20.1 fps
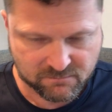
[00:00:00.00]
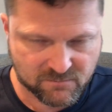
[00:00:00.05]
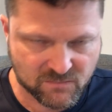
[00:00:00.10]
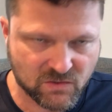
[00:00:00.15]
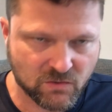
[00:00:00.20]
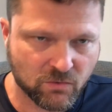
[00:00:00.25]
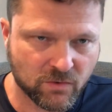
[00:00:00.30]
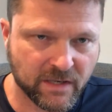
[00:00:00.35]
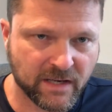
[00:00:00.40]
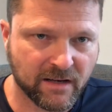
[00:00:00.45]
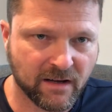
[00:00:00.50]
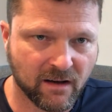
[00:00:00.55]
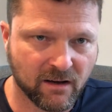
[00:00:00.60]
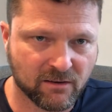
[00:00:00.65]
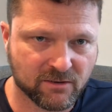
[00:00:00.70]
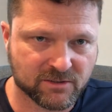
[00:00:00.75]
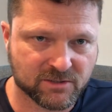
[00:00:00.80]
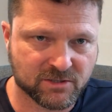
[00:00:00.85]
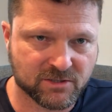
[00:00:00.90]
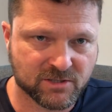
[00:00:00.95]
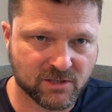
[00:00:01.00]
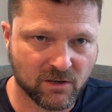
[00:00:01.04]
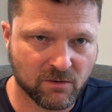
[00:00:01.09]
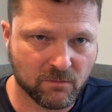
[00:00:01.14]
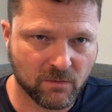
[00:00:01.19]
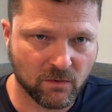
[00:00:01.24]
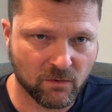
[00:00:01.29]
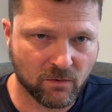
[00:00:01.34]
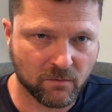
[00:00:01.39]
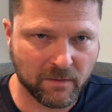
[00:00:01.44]
$20 or so
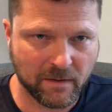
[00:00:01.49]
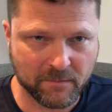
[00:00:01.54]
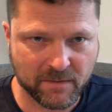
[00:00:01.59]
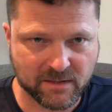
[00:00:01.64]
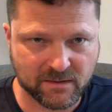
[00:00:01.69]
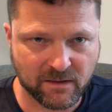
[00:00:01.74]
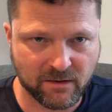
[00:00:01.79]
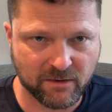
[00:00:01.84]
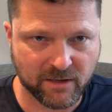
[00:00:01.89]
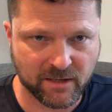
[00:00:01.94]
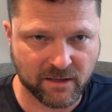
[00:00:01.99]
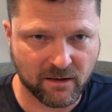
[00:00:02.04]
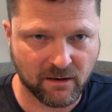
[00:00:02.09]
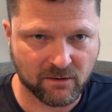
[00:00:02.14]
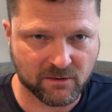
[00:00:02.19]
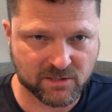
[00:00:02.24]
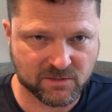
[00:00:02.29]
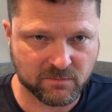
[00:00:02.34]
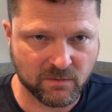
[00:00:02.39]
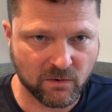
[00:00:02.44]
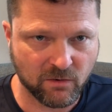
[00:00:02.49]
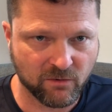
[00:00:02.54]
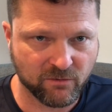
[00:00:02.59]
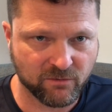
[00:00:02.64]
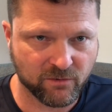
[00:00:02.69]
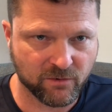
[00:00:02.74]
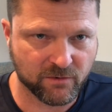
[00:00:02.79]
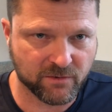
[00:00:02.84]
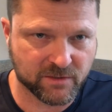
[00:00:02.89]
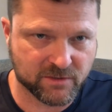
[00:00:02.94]
more, maybe $30 more
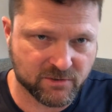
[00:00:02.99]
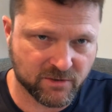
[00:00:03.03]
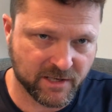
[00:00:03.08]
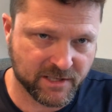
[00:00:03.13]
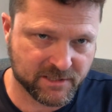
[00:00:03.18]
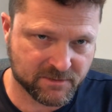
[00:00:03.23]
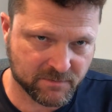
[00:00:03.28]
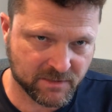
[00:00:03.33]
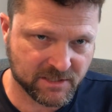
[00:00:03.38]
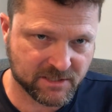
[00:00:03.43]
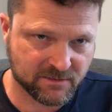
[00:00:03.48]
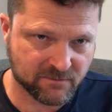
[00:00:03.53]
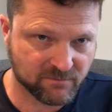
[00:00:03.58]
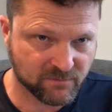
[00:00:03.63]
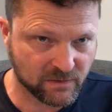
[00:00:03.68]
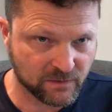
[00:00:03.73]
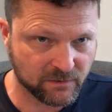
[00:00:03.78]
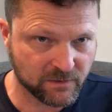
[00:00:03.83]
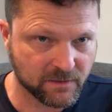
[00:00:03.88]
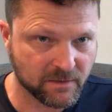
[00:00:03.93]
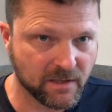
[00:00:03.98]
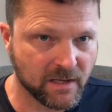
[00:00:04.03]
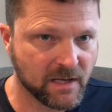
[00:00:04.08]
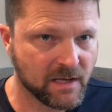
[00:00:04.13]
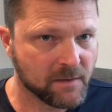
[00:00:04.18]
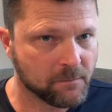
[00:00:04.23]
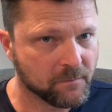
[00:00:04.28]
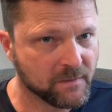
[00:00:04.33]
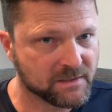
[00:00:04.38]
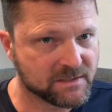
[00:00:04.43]
for the transmission fluid.
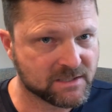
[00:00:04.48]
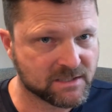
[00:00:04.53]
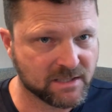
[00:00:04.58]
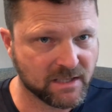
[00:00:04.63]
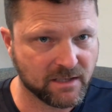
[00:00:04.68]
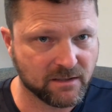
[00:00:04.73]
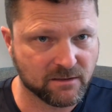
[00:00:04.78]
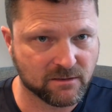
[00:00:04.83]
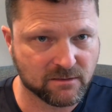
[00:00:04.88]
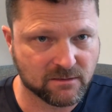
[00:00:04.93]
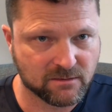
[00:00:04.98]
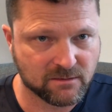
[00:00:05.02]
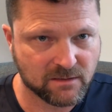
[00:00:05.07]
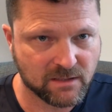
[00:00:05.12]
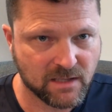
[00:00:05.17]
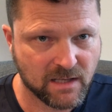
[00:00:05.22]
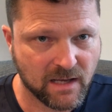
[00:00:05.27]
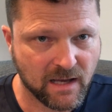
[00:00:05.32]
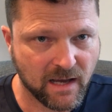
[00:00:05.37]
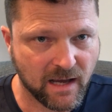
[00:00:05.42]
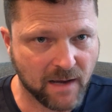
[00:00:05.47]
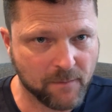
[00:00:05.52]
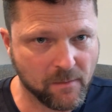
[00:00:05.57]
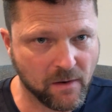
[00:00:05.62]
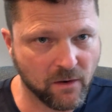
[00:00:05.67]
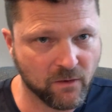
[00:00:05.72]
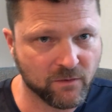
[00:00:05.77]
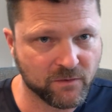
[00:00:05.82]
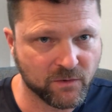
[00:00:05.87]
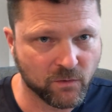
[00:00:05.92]
But still, I'm
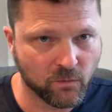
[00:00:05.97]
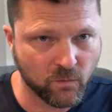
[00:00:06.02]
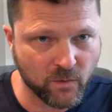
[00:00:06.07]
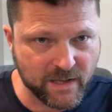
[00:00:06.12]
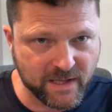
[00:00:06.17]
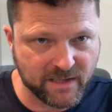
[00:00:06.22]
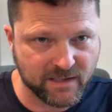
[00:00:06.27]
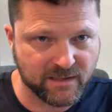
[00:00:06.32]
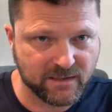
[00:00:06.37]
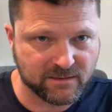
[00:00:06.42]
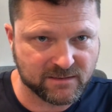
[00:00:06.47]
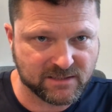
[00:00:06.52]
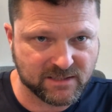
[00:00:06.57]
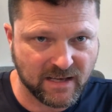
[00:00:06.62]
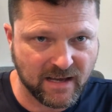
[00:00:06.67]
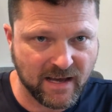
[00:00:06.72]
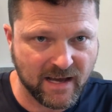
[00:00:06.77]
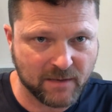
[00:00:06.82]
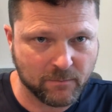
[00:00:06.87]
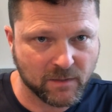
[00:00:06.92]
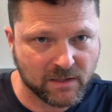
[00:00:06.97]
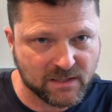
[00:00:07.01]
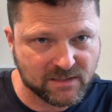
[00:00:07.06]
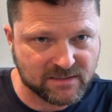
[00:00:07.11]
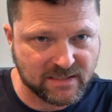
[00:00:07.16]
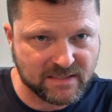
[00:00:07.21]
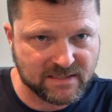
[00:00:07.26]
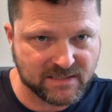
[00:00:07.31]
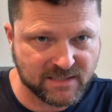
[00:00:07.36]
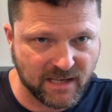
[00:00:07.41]
on the win side because
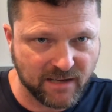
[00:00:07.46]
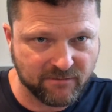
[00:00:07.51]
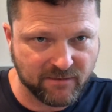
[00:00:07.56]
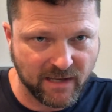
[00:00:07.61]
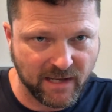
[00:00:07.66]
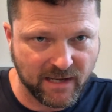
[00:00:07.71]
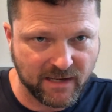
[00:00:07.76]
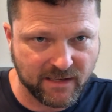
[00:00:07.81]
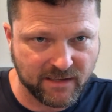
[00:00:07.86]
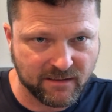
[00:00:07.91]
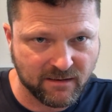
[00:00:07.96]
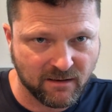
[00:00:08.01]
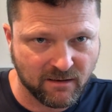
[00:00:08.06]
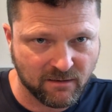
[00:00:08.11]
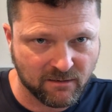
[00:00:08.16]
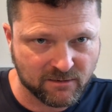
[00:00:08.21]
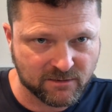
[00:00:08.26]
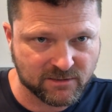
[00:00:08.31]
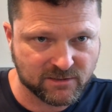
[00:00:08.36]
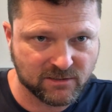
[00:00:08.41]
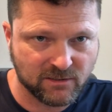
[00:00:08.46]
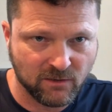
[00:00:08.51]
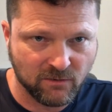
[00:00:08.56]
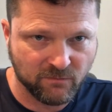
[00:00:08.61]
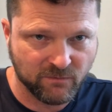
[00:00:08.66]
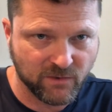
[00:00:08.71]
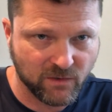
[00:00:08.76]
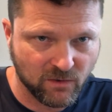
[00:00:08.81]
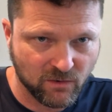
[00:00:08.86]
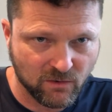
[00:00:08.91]
I saved $80
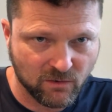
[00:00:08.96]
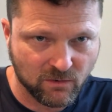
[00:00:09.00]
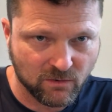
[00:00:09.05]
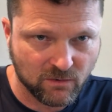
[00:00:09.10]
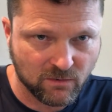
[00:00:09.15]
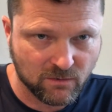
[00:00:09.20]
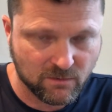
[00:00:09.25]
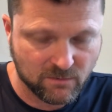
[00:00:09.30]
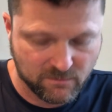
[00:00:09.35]
on the oil.